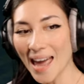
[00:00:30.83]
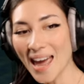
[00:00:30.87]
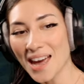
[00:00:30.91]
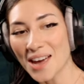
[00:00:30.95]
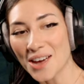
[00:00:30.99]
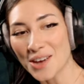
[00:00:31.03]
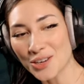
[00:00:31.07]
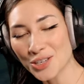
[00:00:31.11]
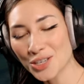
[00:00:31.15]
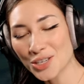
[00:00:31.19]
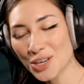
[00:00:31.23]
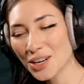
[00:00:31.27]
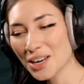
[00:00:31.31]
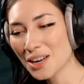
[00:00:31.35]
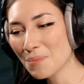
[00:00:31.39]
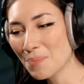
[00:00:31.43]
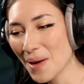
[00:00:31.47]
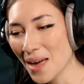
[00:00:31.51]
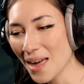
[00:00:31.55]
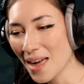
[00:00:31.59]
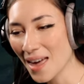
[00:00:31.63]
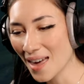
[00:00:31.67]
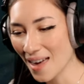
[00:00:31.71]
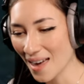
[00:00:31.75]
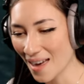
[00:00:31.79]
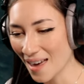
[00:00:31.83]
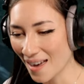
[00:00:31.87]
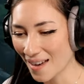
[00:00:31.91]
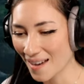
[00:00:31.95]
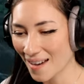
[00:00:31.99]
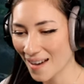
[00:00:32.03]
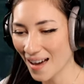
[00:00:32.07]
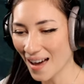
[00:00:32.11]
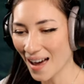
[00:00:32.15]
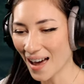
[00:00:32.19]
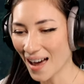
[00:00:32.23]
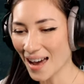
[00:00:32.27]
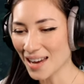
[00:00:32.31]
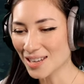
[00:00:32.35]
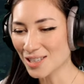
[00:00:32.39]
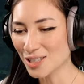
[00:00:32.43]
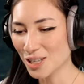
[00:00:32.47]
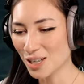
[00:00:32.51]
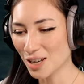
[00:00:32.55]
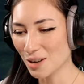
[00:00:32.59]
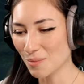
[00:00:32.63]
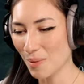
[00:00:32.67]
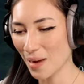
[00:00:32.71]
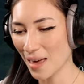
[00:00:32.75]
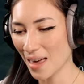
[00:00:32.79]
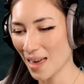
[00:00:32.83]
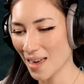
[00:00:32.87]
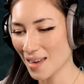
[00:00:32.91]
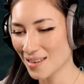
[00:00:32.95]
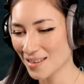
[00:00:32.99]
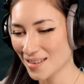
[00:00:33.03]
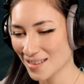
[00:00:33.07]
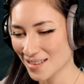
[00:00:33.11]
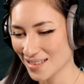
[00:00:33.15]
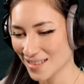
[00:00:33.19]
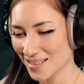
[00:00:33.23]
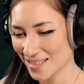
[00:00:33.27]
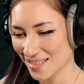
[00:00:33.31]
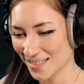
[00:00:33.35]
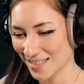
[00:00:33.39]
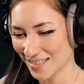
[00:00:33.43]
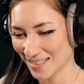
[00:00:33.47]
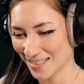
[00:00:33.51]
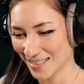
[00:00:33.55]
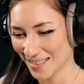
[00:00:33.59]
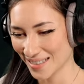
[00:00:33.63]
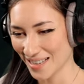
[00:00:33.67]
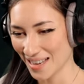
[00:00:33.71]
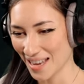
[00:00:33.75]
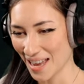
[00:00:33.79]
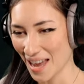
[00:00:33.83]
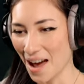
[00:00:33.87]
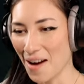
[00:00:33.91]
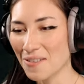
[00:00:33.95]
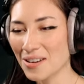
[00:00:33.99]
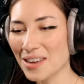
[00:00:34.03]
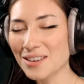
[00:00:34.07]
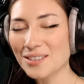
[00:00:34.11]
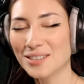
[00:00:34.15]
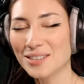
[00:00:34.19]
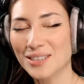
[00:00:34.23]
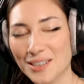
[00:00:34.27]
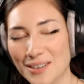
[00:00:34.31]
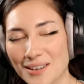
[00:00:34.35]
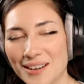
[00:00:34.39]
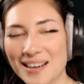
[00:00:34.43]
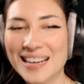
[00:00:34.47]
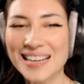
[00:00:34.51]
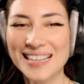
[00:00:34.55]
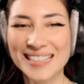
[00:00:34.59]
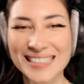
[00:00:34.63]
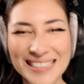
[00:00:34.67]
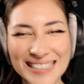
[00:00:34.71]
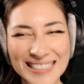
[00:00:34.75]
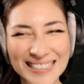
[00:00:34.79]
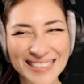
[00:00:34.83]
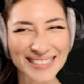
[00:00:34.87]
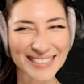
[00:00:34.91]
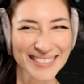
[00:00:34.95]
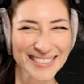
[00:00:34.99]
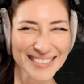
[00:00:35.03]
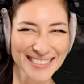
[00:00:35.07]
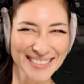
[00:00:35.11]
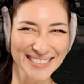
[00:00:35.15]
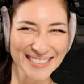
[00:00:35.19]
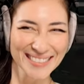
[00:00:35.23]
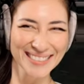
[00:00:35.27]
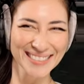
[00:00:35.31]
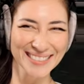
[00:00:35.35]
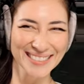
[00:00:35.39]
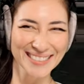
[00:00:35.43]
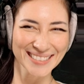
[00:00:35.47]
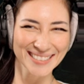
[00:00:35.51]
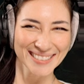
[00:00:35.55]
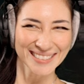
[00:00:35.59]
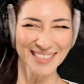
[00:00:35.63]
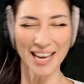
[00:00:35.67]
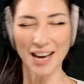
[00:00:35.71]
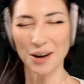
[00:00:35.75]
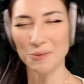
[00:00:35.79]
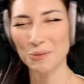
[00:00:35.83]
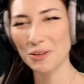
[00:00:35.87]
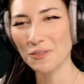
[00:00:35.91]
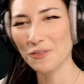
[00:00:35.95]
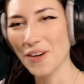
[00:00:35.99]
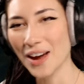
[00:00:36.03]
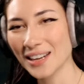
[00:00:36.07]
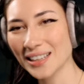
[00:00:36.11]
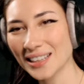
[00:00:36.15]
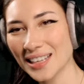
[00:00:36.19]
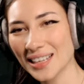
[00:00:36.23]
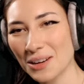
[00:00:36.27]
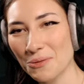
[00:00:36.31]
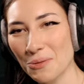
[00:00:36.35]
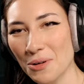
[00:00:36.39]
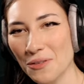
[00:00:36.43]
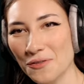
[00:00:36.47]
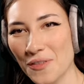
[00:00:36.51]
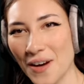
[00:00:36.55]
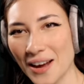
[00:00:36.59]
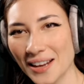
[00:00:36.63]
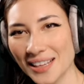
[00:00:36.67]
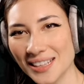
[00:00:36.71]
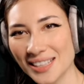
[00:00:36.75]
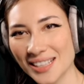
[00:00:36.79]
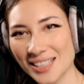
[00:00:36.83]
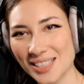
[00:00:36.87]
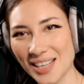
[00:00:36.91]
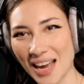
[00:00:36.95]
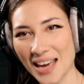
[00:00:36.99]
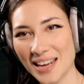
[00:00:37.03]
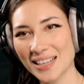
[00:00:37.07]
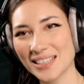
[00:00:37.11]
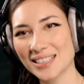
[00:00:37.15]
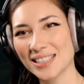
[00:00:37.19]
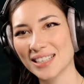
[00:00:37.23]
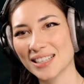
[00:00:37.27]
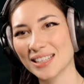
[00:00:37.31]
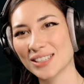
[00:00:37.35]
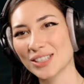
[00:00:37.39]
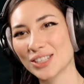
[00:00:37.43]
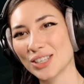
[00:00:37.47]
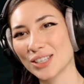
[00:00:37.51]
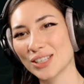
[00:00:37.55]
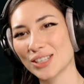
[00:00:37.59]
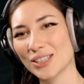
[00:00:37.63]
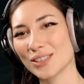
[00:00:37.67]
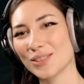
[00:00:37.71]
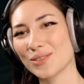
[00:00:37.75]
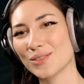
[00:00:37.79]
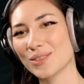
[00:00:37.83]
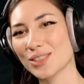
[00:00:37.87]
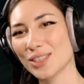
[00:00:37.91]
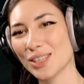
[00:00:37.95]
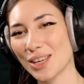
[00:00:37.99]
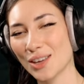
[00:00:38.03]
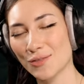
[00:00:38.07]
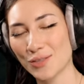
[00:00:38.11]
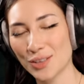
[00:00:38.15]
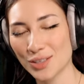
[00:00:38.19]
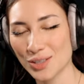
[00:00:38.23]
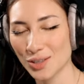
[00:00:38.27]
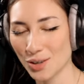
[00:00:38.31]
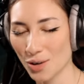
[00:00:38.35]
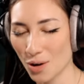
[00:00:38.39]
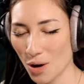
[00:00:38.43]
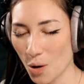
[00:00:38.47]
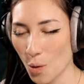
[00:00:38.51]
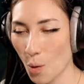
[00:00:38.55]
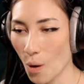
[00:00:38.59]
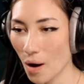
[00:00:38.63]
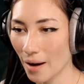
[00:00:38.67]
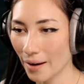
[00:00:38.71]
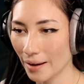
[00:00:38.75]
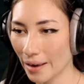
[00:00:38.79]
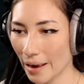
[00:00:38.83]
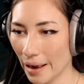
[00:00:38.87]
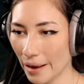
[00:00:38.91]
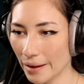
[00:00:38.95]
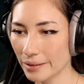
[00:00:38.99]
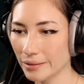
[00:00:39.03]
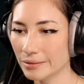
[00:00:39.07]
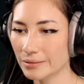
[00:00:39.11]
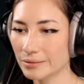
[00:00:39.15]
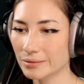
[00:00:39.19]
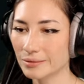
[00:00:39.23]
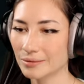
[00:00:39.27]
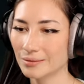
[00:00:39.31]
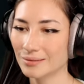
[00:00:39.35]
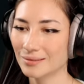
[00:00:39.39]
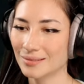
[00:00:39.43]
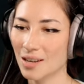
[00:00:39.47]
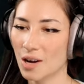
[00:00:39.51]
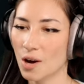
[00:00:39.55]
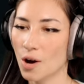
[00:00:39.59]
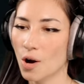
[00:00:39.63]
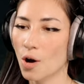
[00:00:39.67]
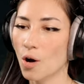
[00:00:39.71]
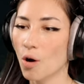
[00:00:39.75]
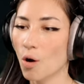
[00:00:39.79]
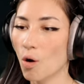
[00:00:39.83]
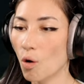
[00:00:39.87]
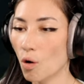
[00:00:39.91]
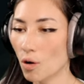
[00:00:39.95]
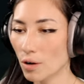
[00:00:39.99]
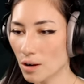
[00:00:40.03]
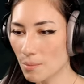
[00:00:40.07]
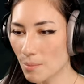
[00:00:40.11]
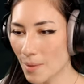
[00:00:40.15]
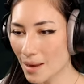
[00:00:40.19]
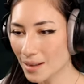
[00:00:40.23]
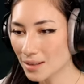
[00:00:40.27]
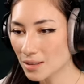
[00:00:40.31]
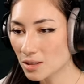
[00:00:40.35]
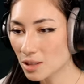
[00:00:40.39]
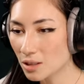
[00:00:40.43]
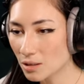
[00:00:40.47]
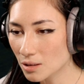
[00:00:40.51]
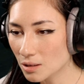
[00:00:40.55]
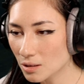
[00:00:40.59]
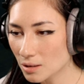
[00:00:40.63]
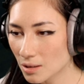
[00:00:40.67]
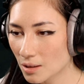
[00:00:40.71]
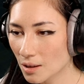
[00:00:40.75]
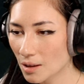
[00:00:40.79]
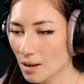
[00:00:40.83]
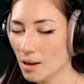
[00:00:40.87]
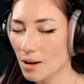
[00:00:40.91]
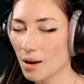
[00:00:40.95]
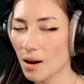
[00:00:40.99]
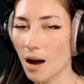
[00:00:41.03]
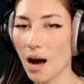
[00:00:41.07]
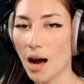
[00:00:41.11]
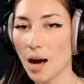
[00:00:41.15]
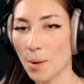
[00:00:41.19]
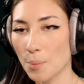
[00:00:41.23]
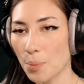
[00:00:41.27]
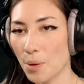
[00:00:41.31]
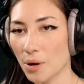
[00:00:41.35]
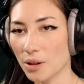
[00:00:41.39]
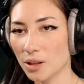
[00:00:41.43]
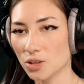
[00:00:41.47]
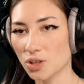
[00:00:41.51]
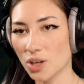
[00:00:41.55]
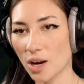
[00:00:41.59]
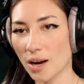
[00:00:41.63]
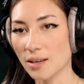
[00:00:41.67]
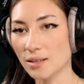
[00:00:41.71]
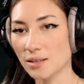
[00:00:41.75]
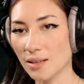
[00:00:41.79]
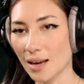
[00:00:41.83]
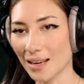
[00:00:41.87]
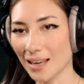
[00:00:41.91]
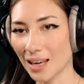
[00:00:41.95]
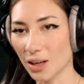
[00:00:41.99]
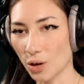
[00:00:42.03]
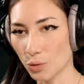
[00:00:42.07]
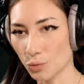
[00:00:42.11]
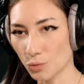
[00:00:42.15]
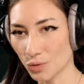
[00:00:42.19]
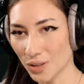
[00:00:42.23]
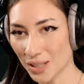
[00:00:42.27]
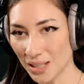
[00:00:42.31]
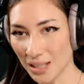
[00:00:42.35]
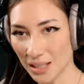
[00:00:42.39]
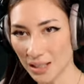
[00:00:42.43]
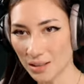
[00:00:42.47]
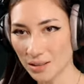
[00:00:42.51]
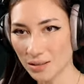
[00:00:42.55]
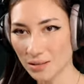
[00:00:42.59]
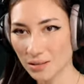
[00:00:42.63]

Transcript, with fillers: Sugar Bear! Hi, Sugar Bear! How are you doing? Yeah, we finally we finally decided to, to, to give this a go again. Ornamental... I apologize. I cannot read.